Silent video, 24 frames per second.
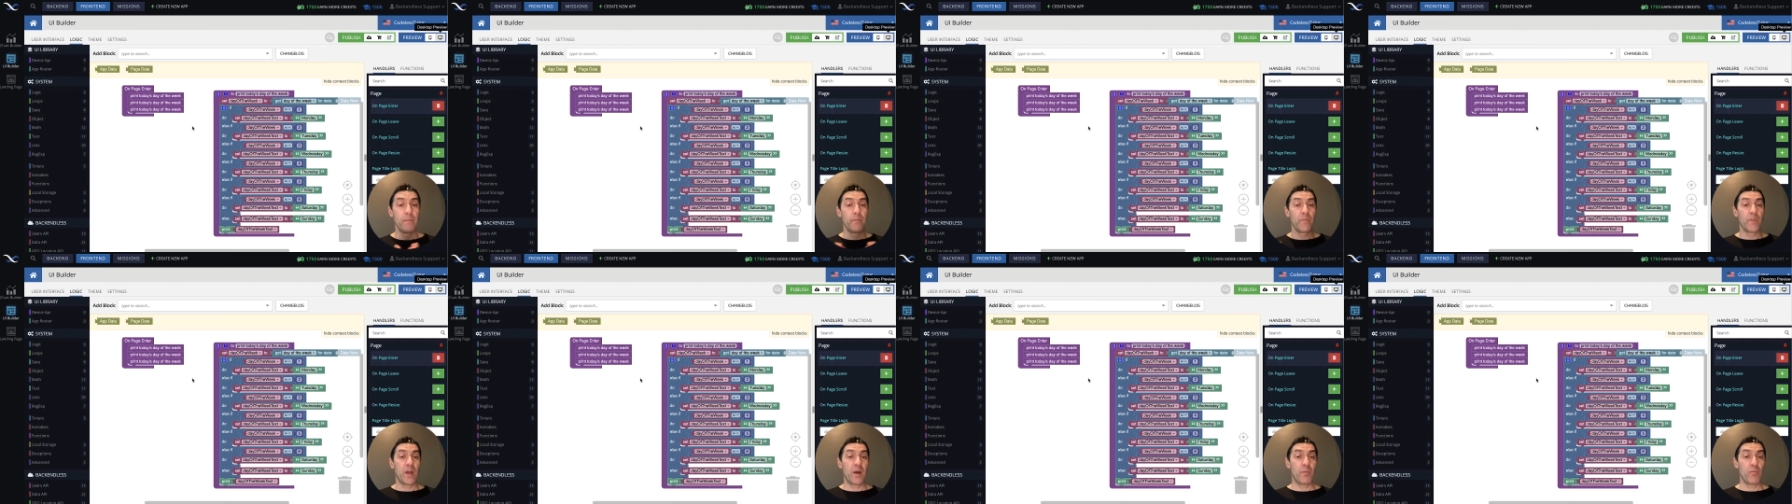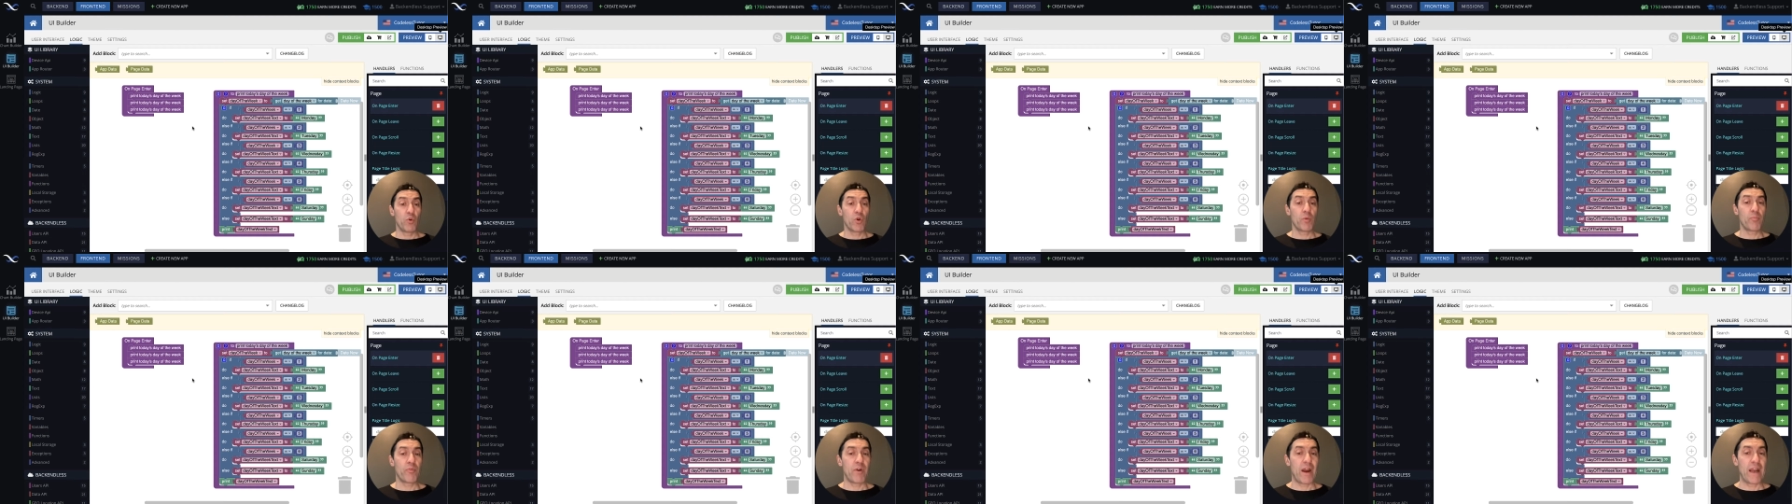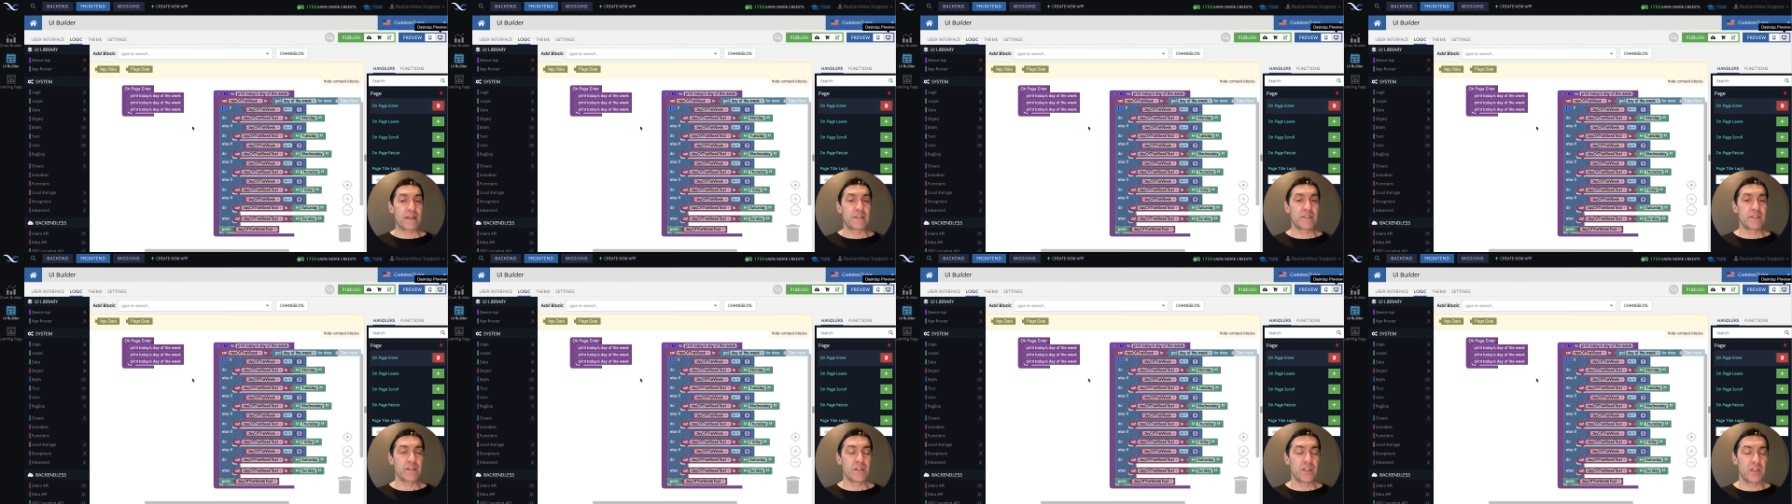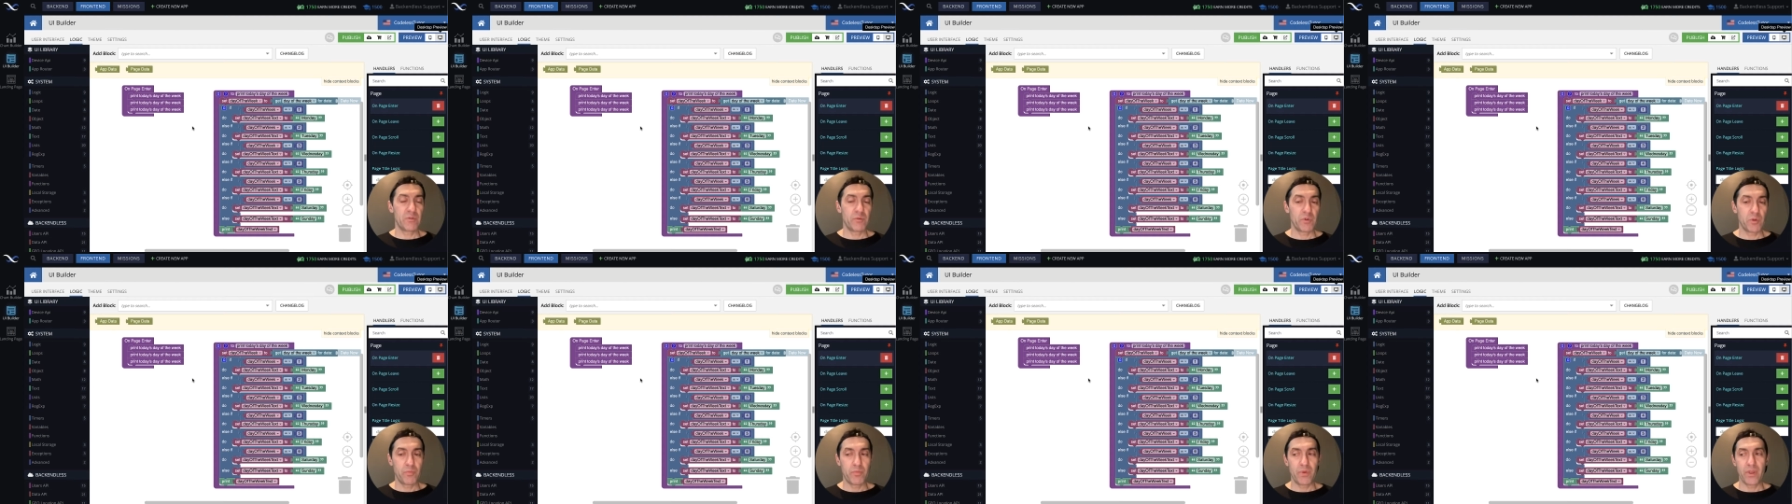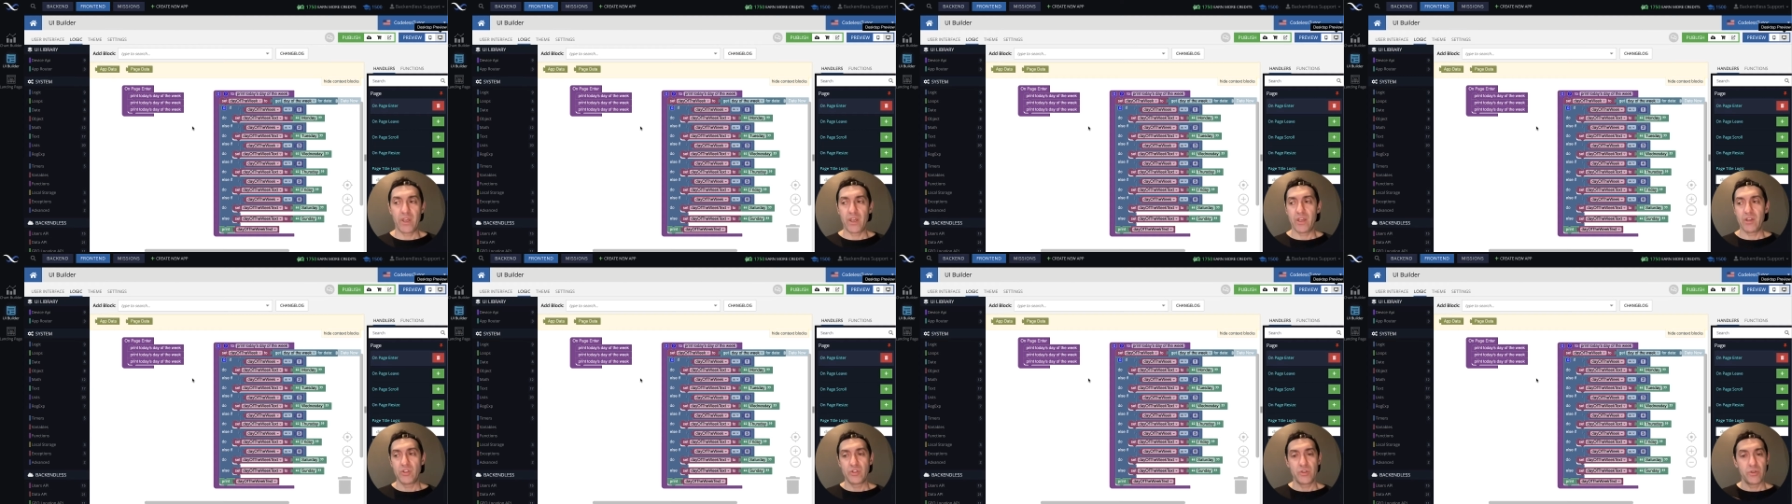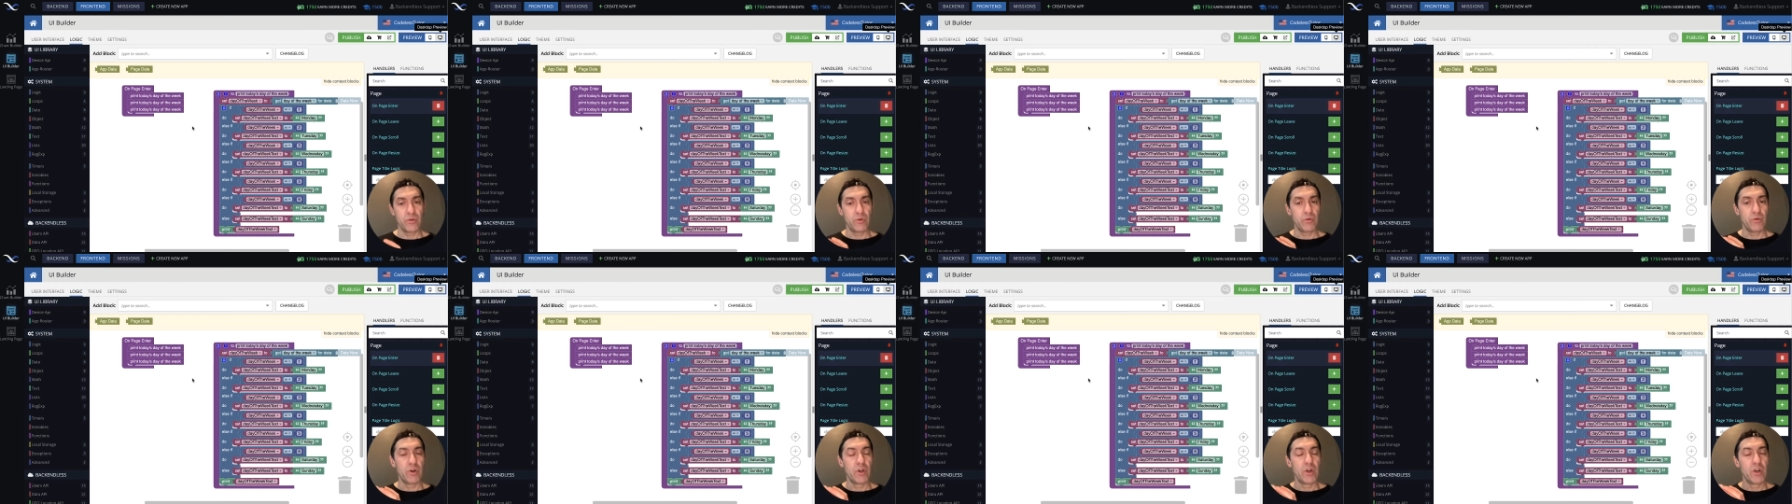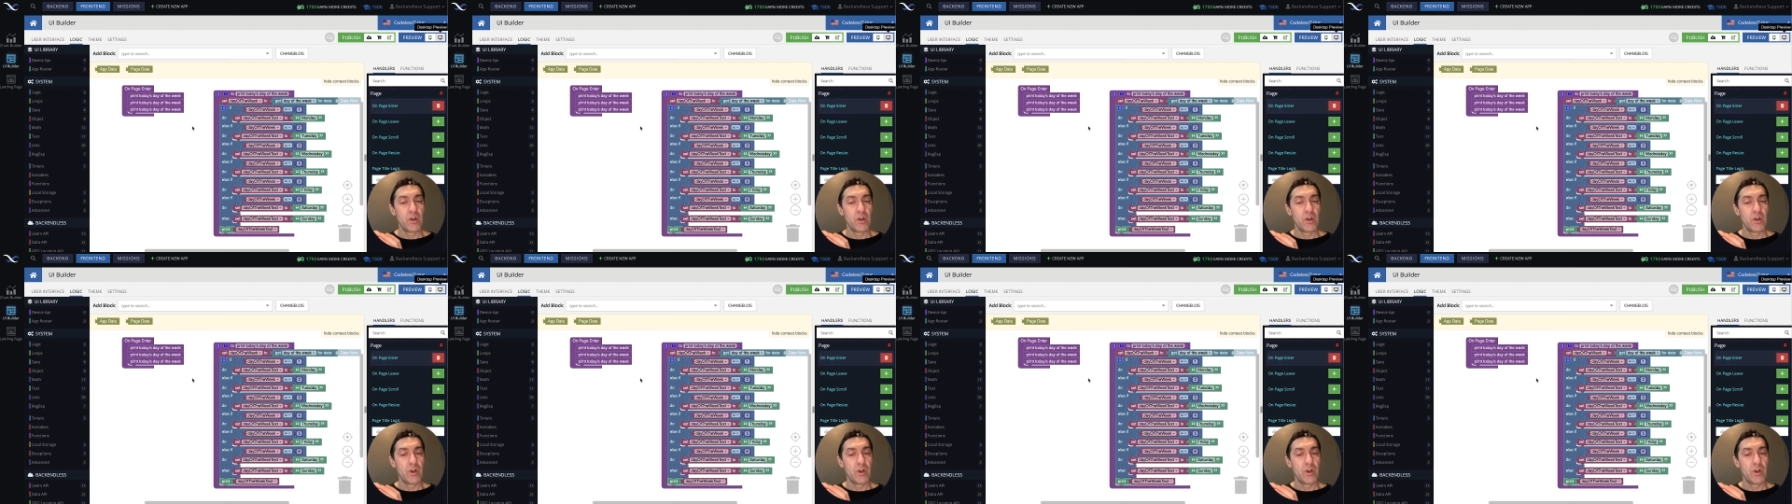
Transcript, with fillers: A more practical would be to